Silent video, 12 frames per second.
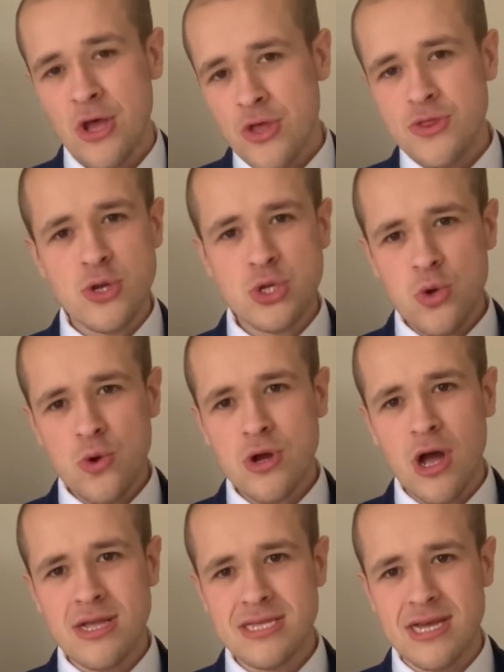Those taught
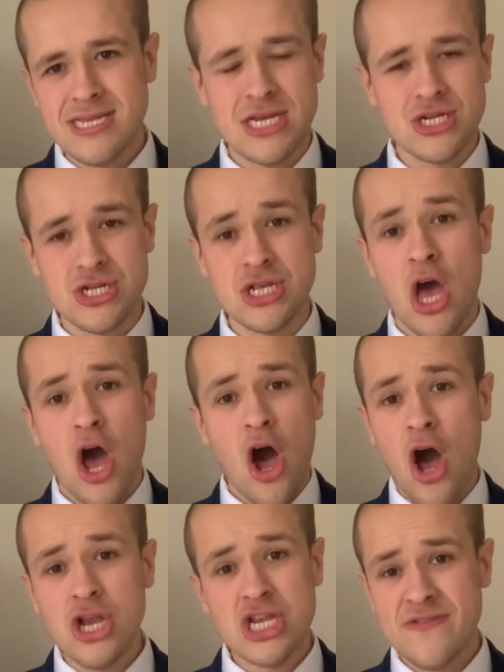content sessions
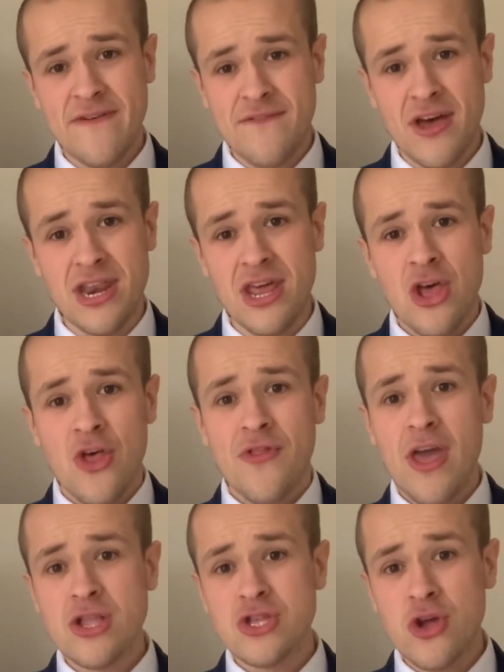aren't just for fun. They
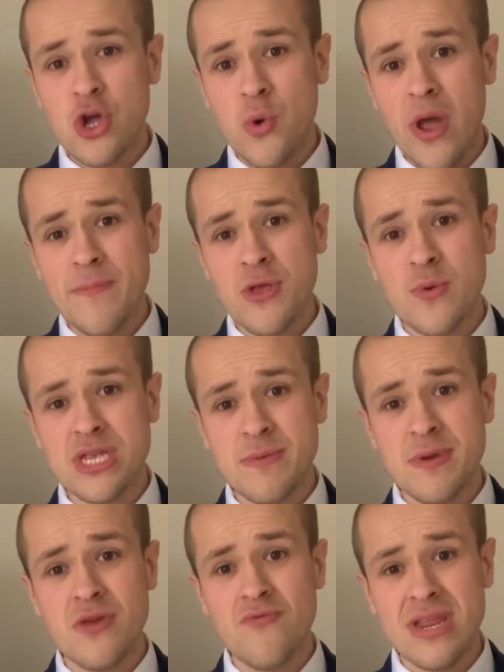are to equip you with some
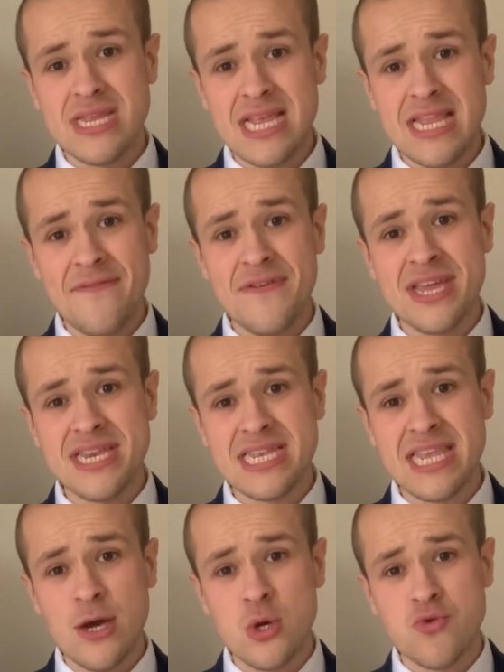of the really significant
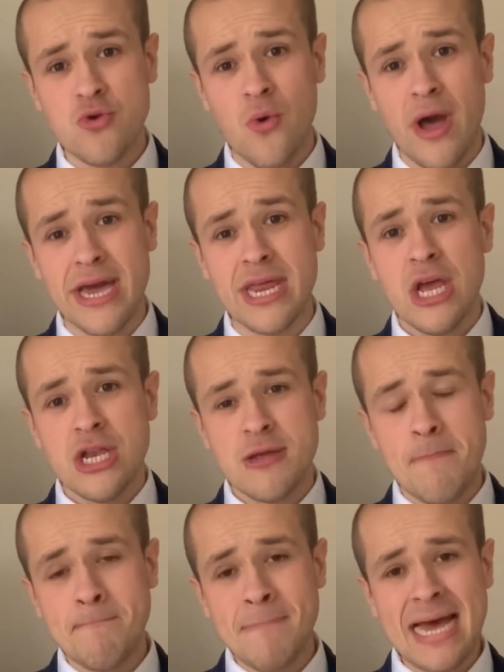skills required to
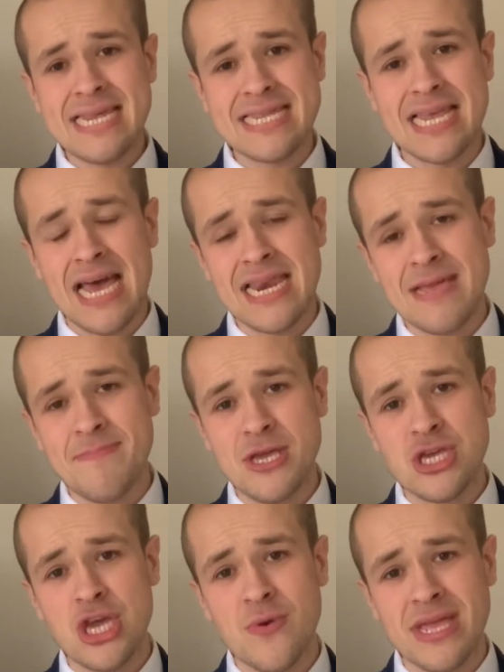master an
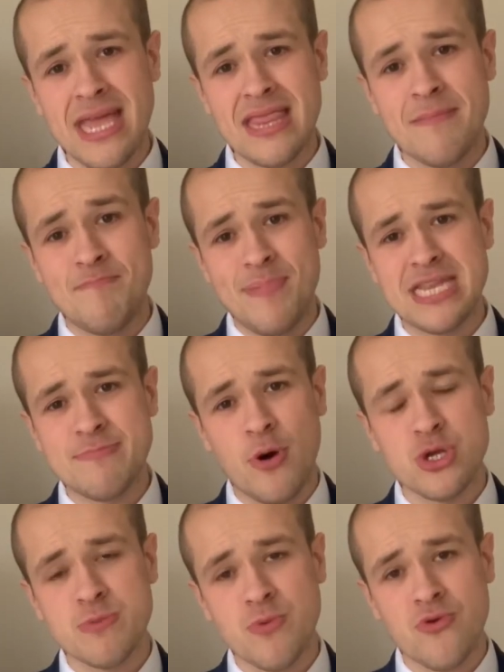EPQ and get the best
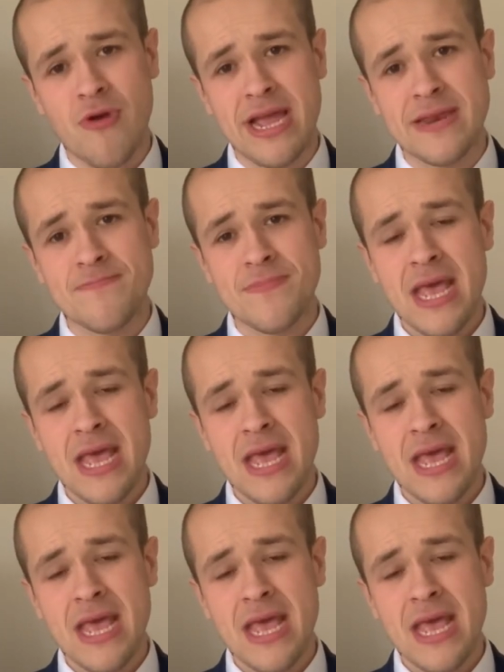possible grade.